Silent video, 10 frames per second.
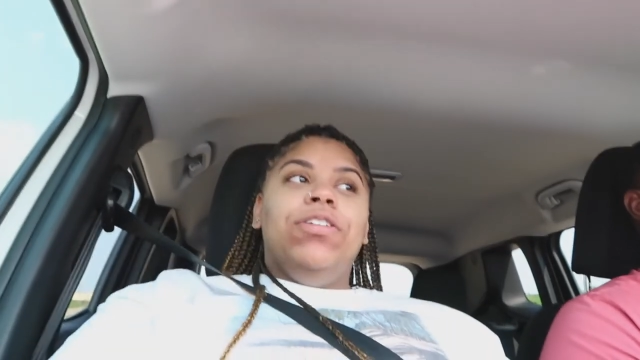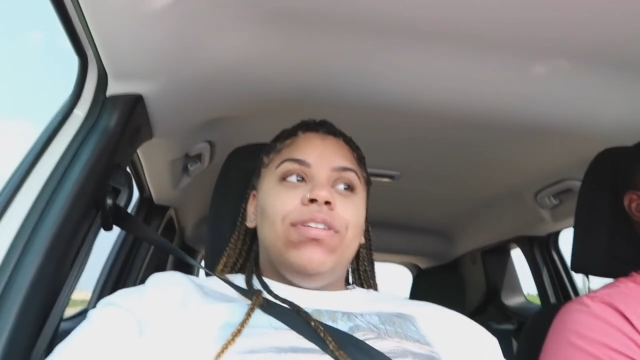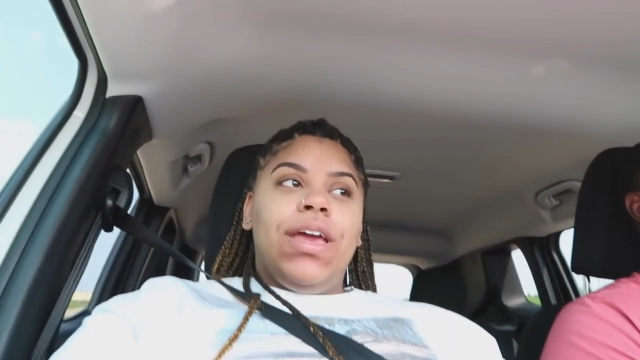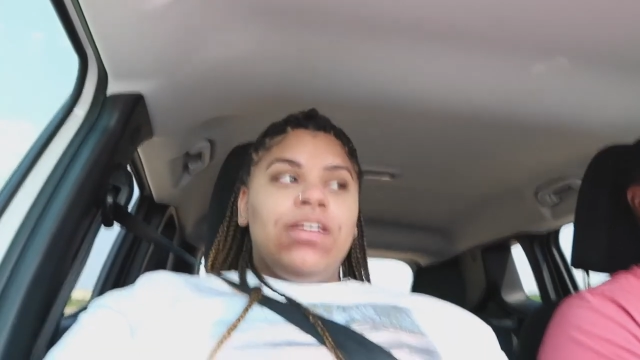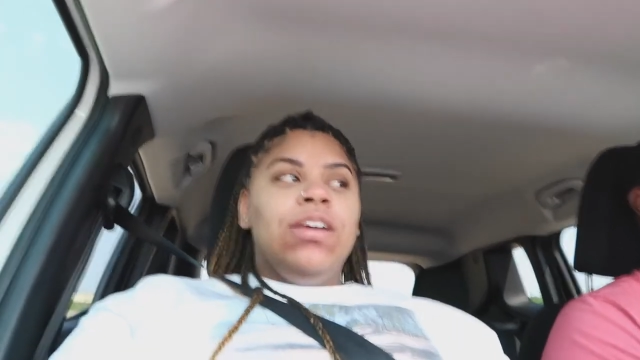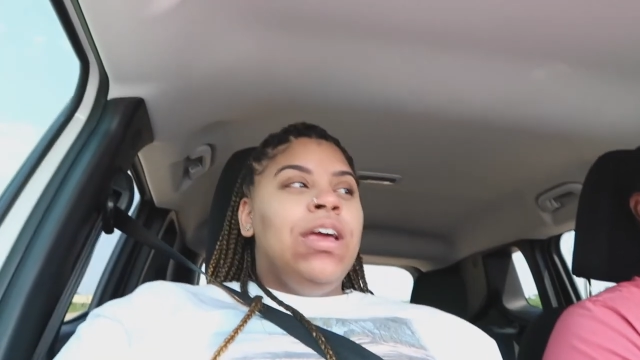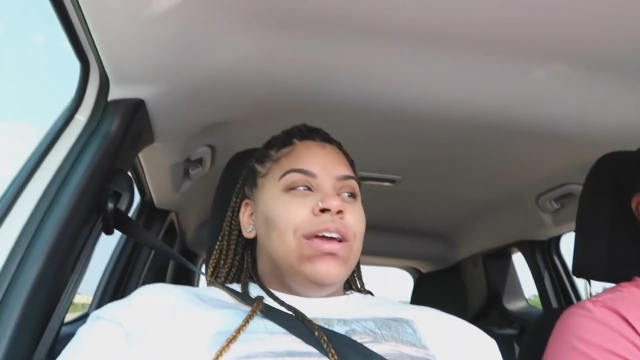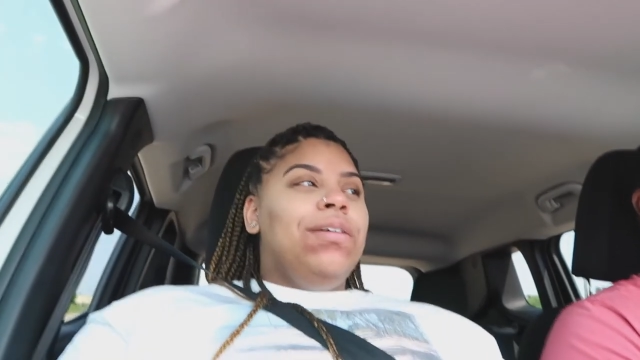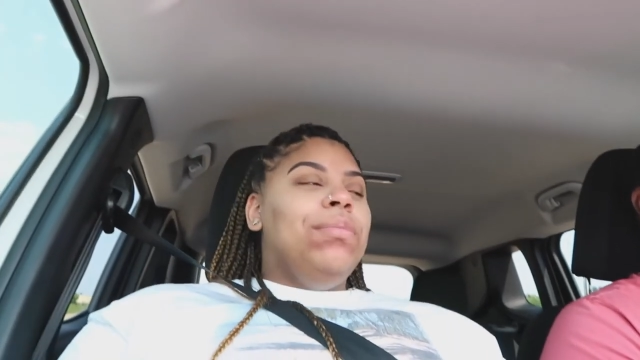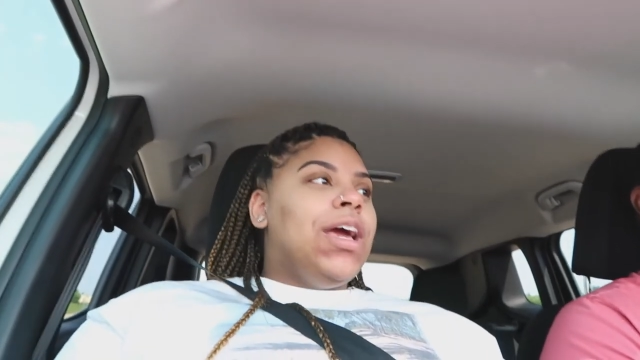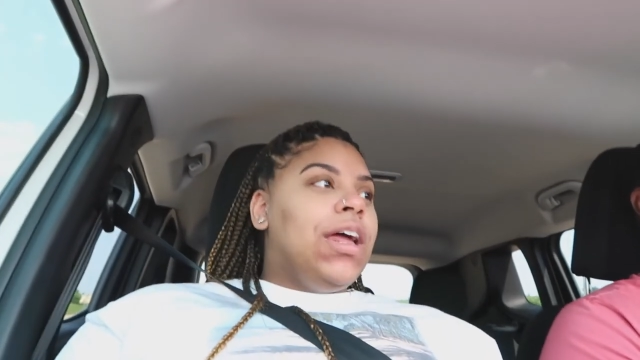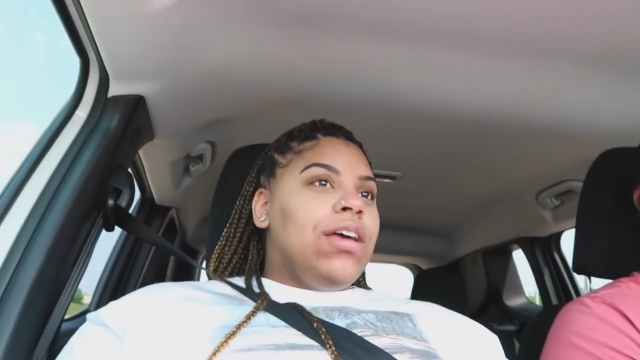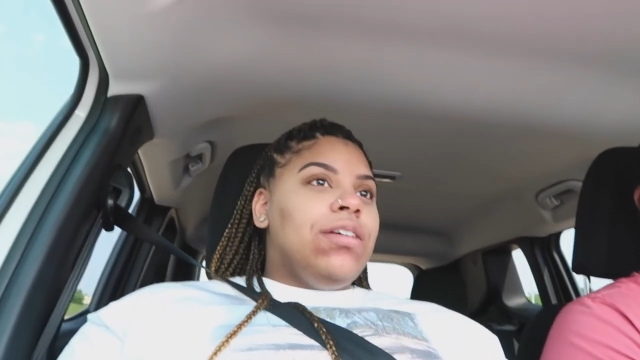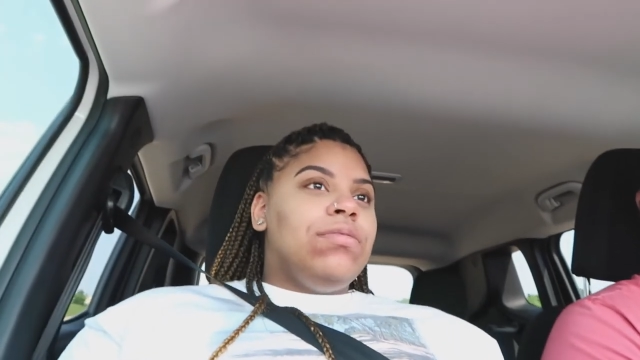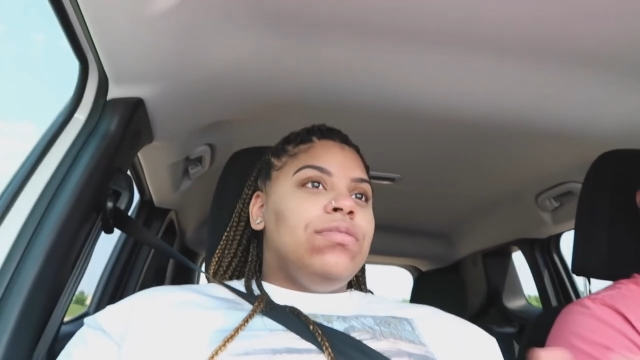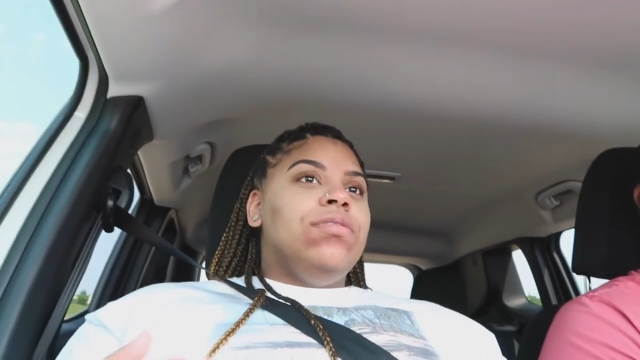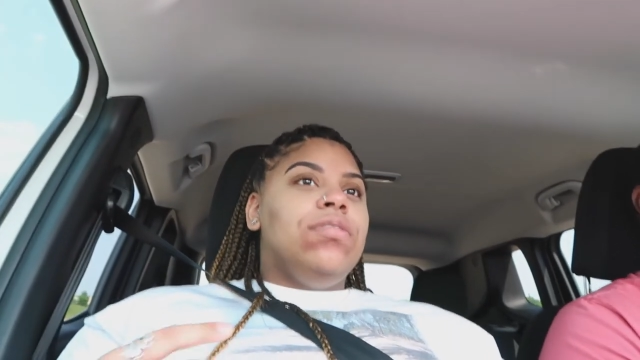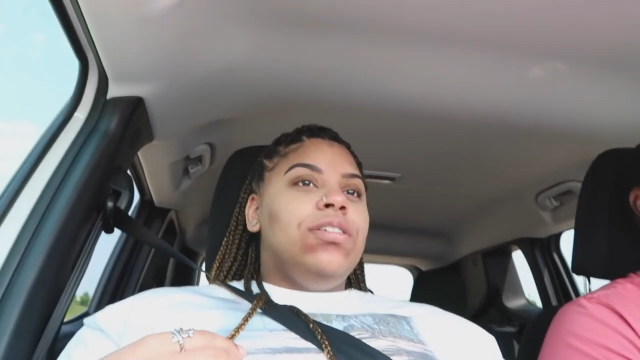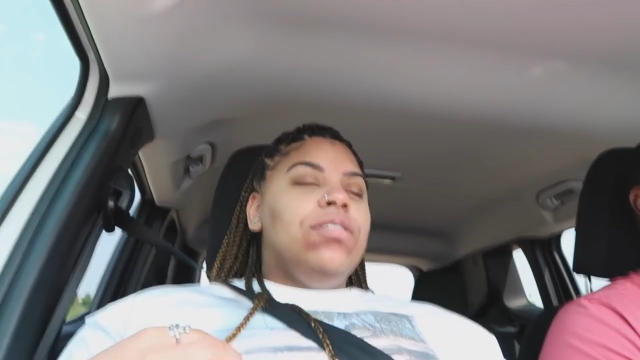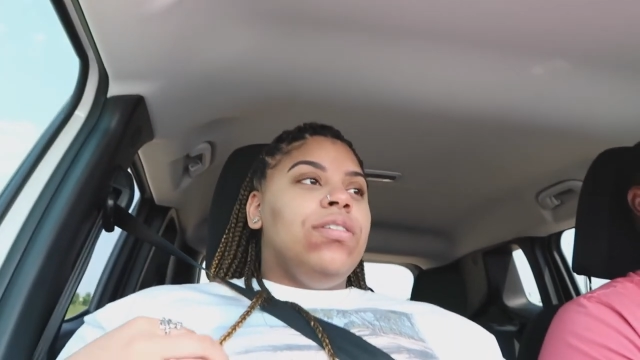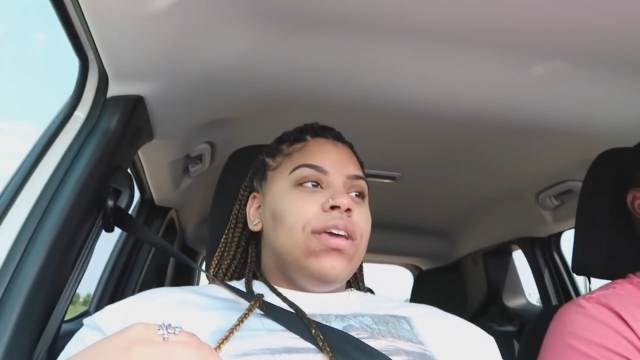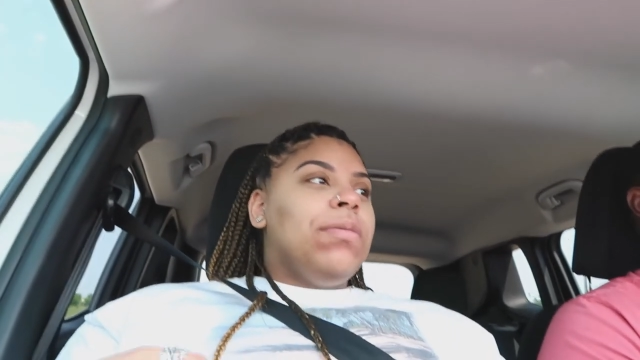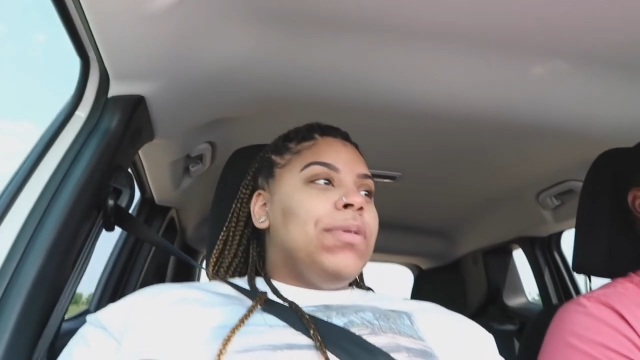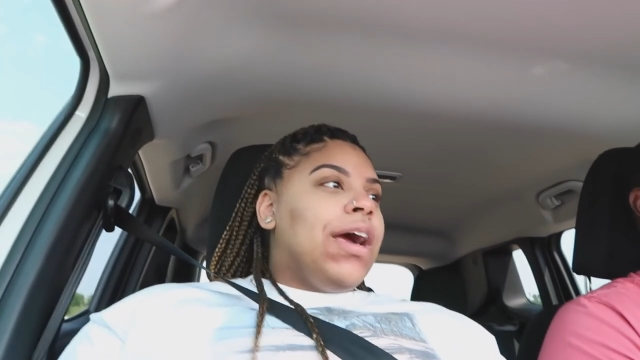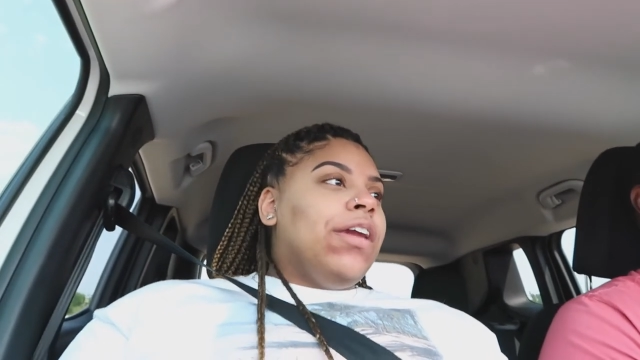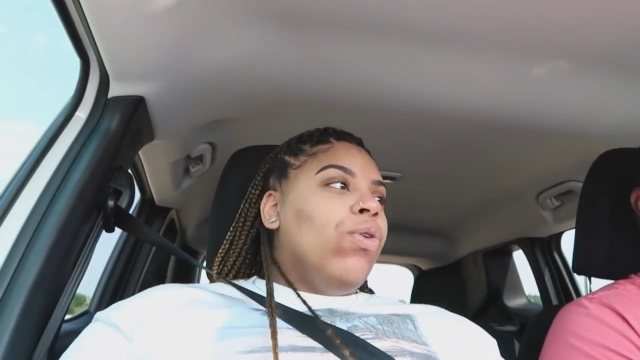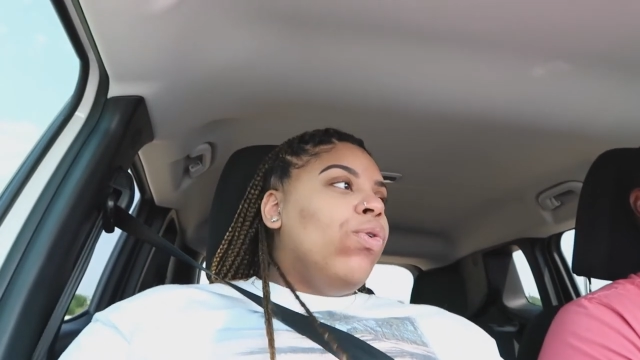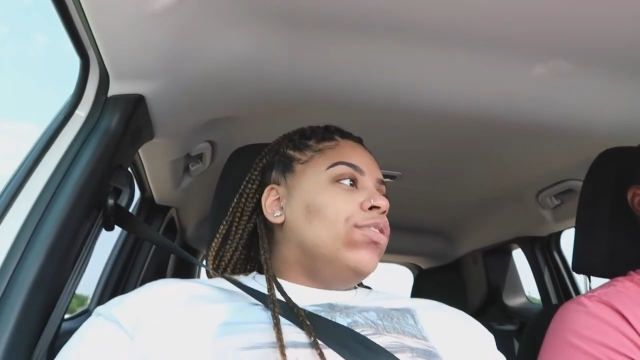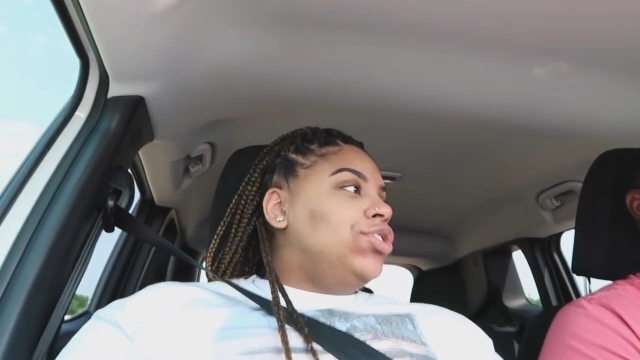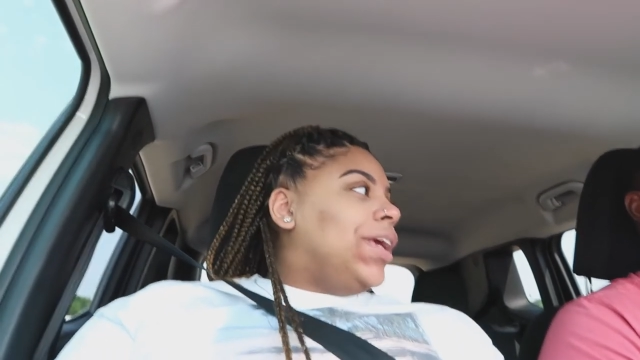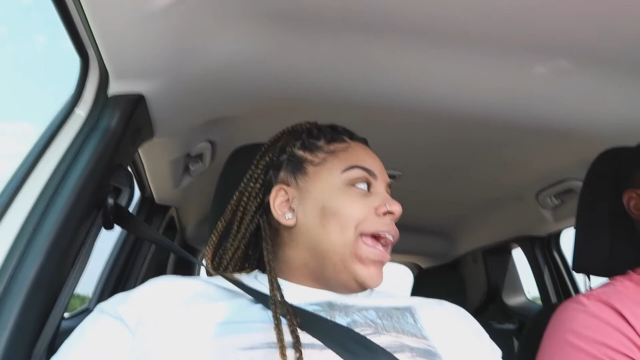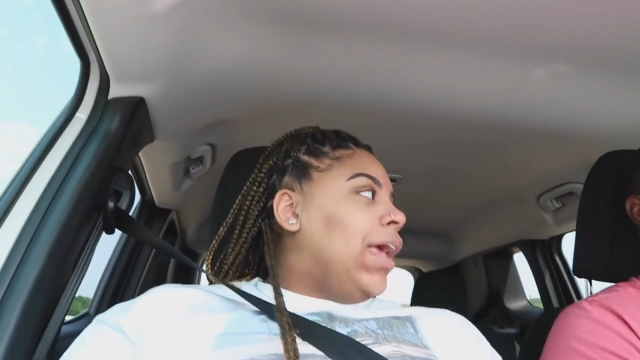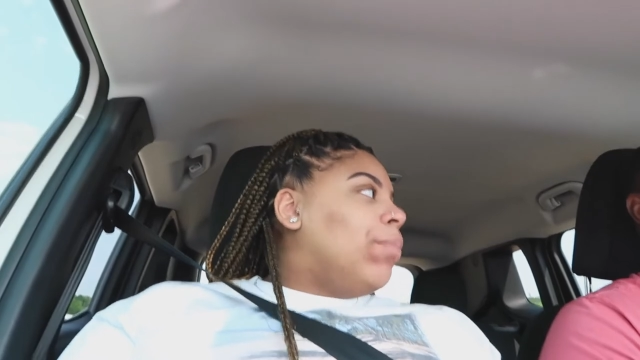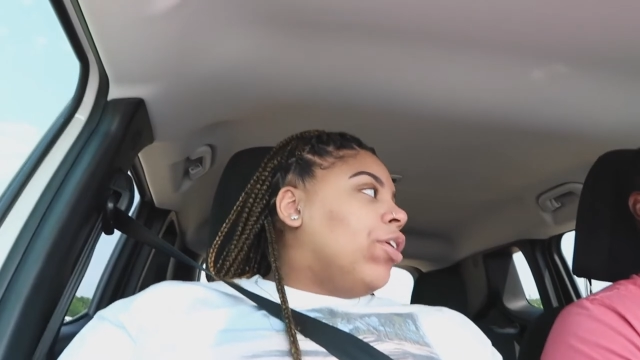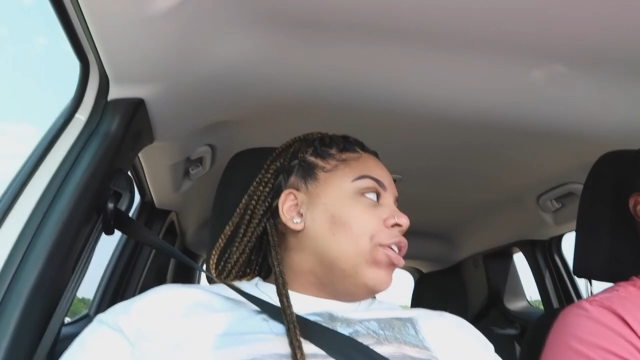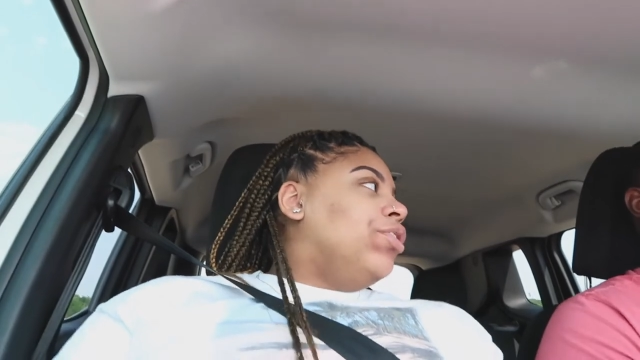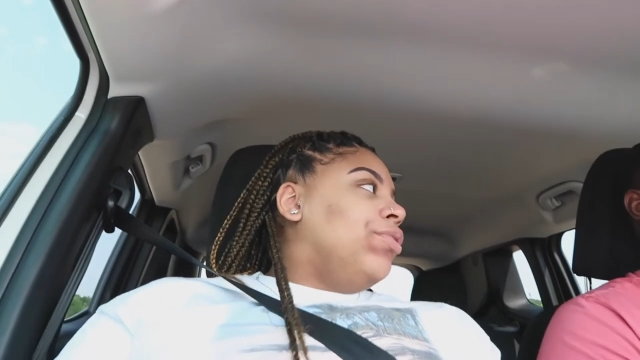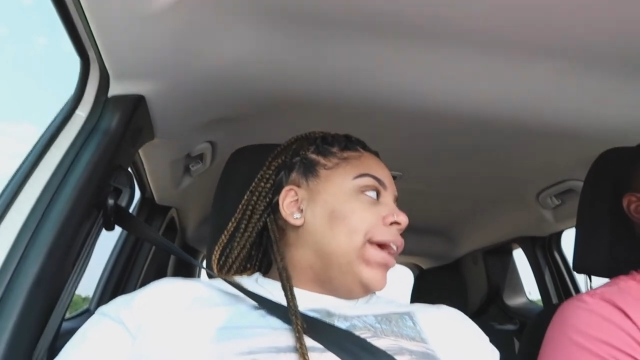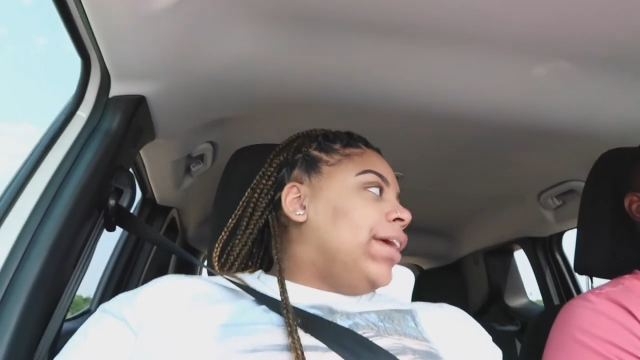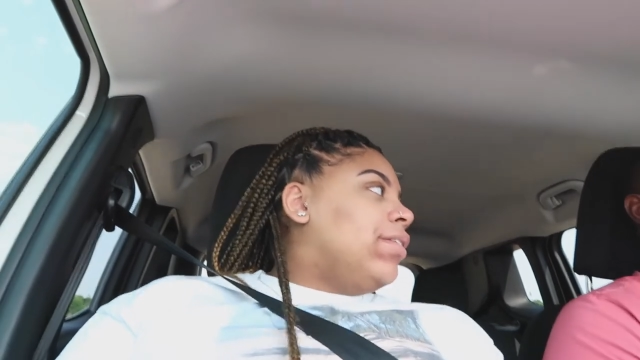my due date. And it'd be kind of cool if she came on her due date.